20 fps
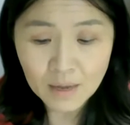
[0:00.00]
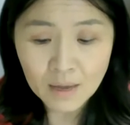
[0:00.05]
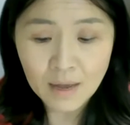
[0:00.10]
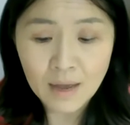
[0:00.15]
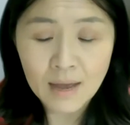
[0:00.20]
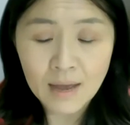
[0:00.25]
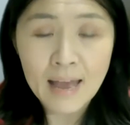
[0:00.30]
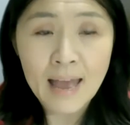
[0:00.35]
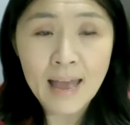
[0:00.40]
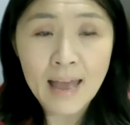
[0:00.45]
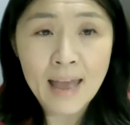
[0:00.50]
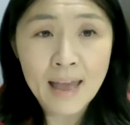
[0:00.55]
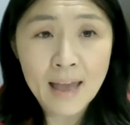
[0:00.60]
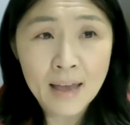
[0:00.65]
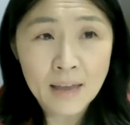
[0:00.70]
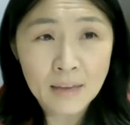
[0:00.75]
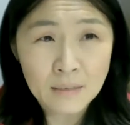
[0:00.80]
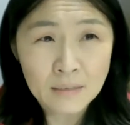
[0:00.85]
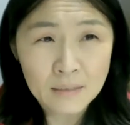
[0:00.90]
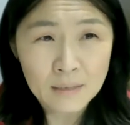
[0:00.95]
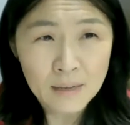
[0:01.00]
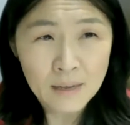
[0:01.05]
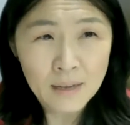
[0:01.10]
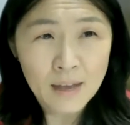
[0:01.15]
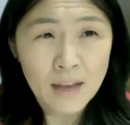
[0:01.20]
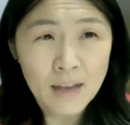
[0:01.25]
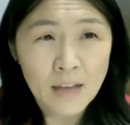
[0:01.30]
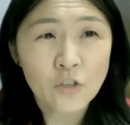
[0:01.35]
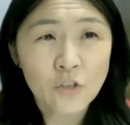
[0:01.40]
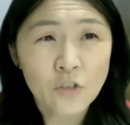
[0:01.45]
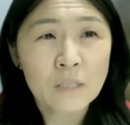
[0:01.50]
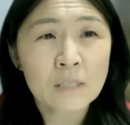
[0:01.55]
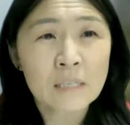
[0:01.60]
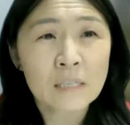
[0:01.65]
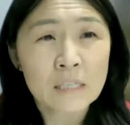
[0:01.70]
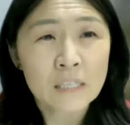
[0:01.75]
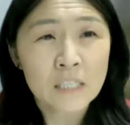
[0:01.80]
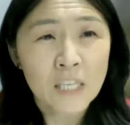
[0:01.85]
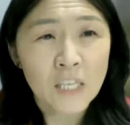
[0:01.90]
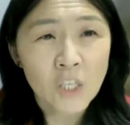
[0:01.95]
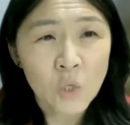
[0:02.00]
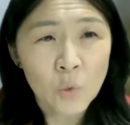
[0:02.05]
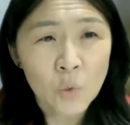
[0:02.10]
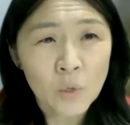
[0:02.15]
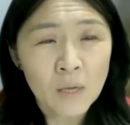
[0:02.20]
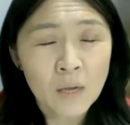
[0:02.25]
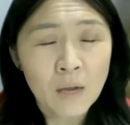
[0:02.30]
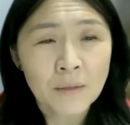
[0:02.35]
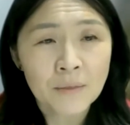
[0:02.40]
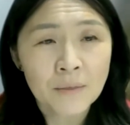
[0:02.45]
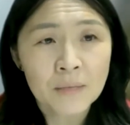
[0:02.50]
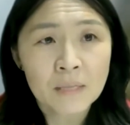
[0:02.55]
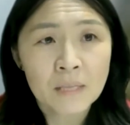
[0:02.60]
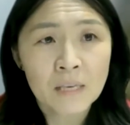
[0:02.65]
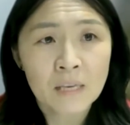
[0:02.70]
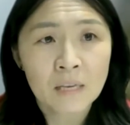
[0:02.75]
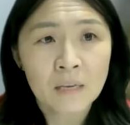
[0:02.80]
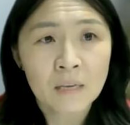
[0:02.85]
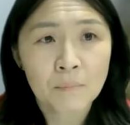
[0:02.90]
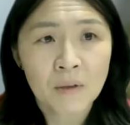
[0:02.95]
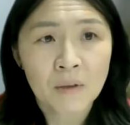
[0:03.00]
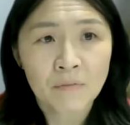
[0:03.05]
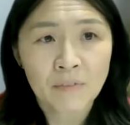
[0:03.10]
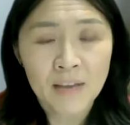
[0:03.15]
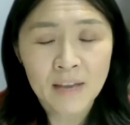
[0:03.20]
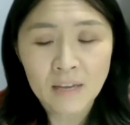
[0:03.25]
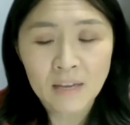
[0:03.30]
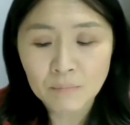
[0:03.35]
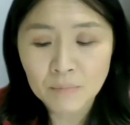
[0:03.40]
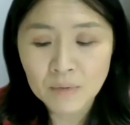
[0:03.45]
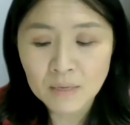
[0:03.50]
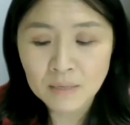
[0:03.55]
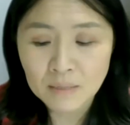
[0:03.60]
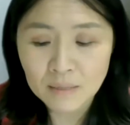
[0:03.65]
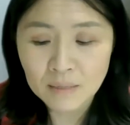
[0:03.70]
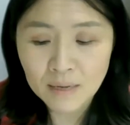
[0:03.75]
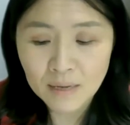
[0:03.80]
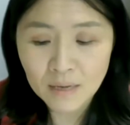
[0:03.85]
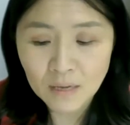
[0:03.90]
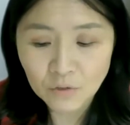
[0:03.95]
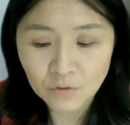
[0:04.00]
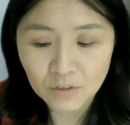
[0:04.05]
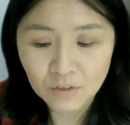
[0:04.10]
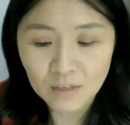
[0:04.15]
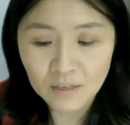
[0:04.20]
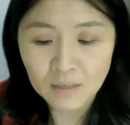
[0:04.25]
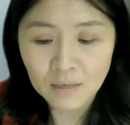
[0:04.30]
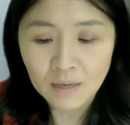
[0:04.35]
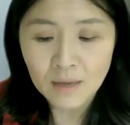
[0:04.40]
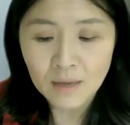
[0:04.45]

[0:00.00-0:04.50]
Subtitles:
and just continuing on the theme of animus and hatred,